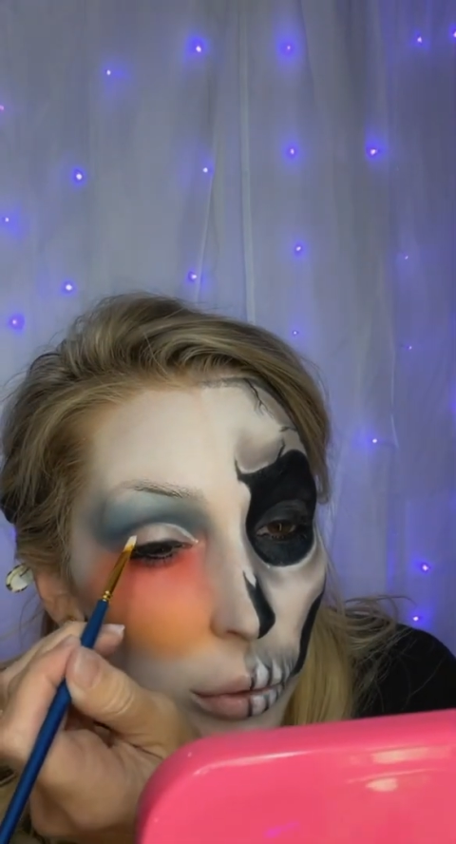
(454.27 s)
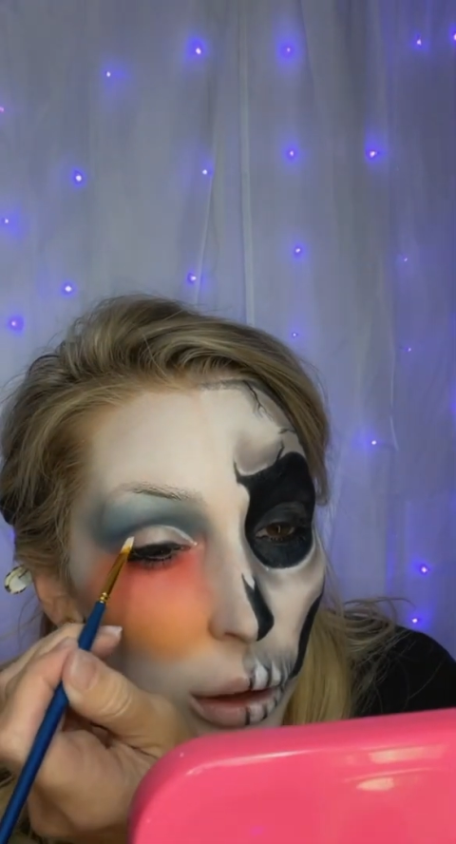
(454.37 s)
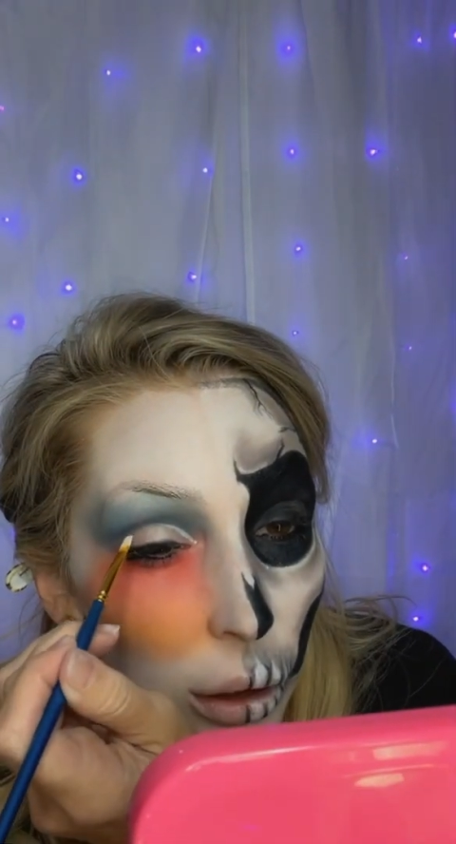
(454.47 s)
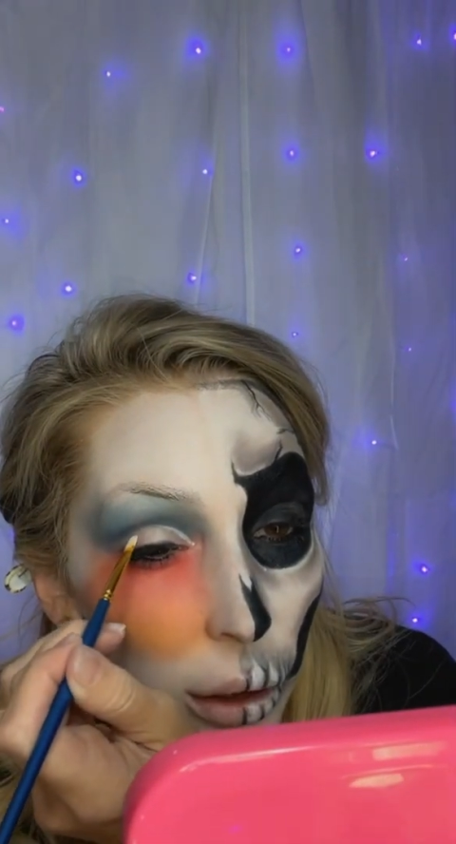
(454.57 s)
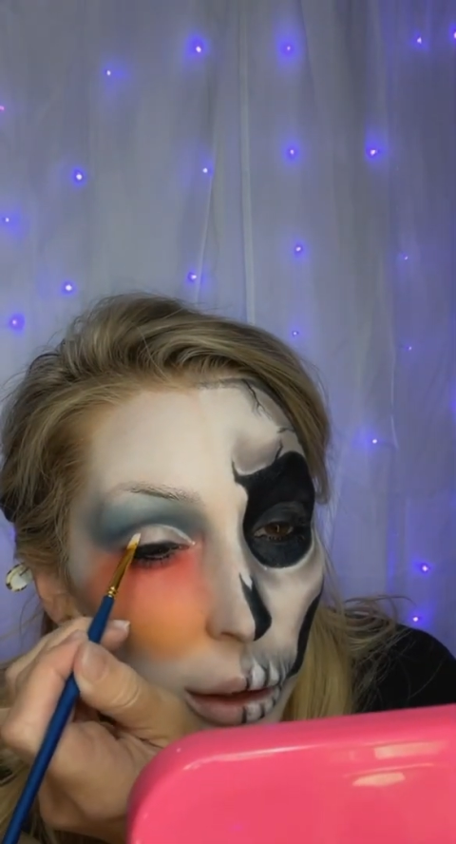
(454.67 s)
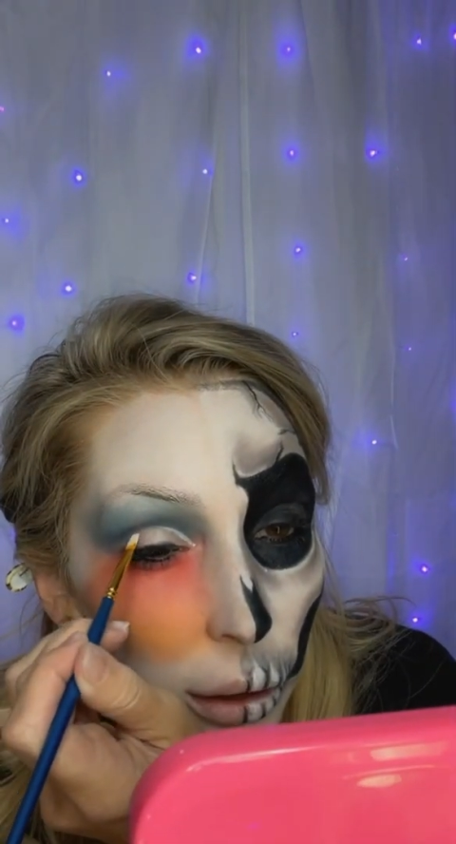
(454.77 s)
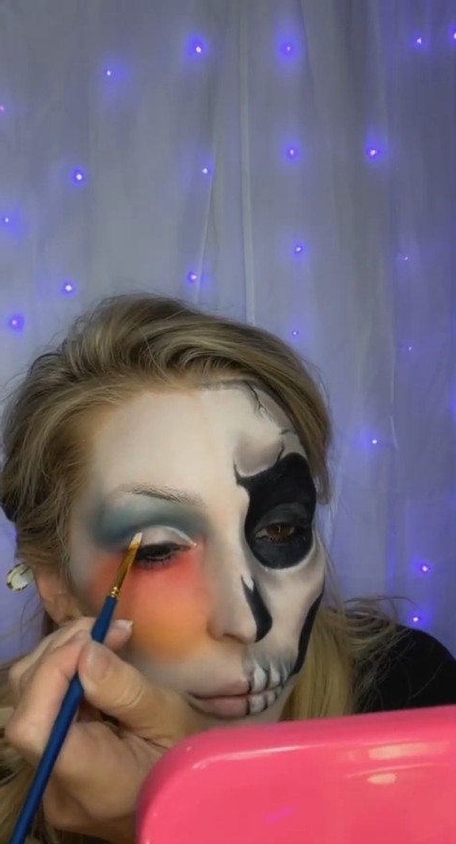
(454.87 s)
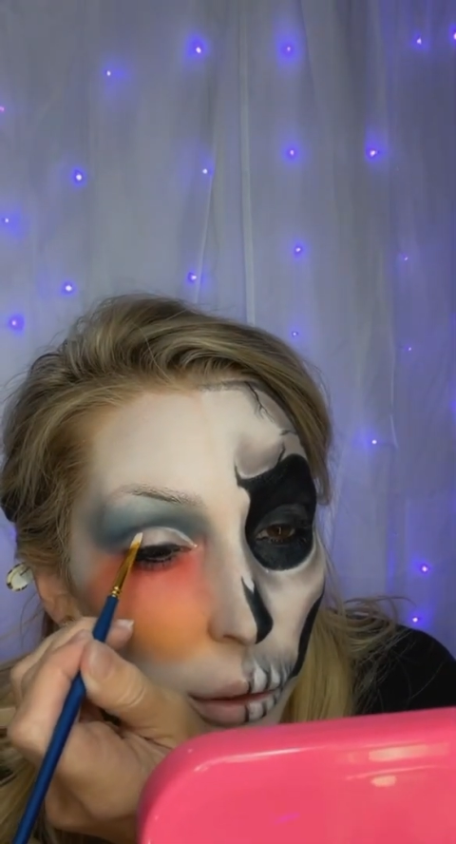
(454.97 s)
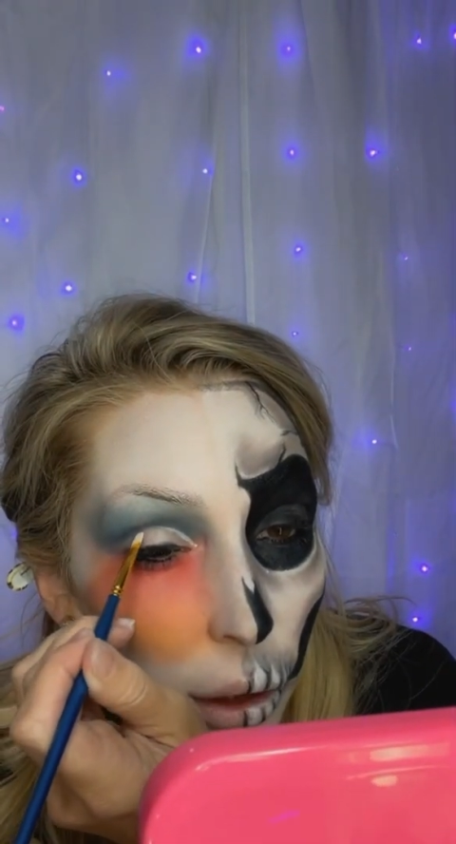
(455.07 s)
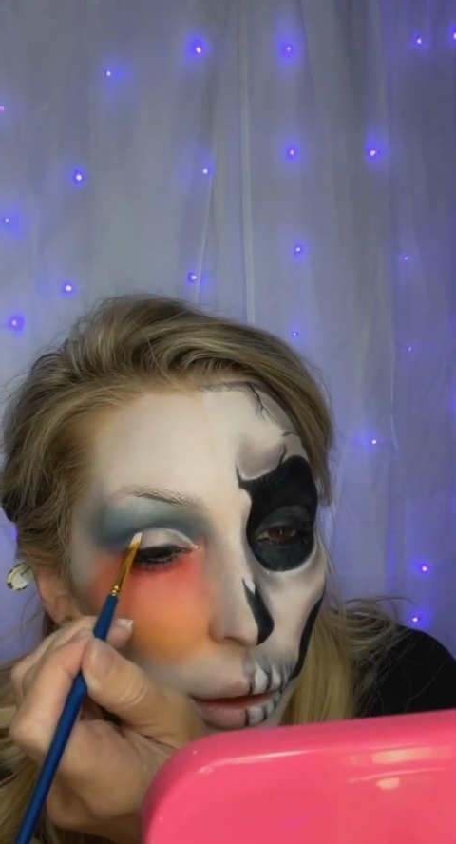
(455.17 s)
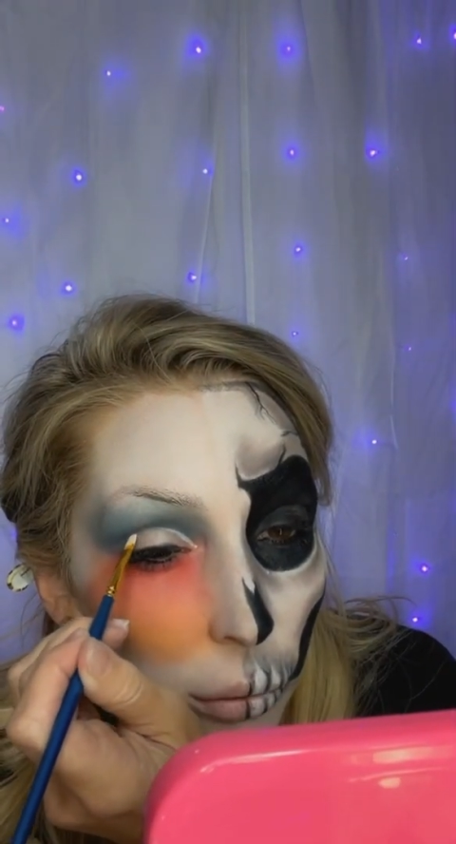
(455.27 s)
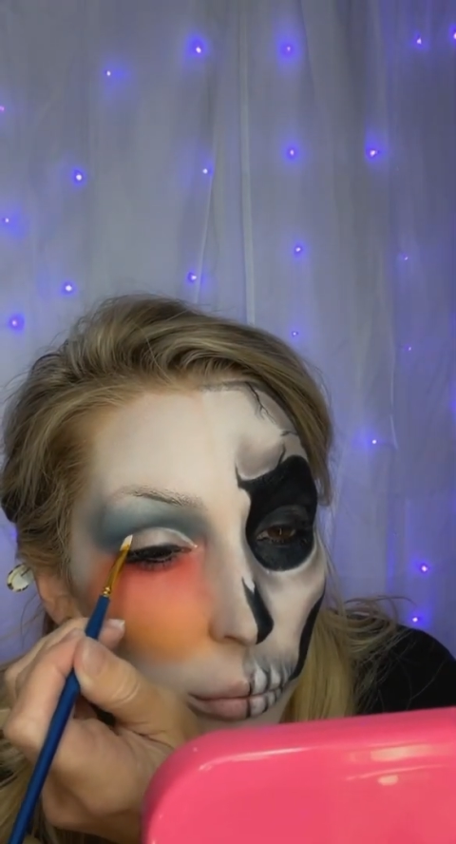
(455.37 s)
clean with it.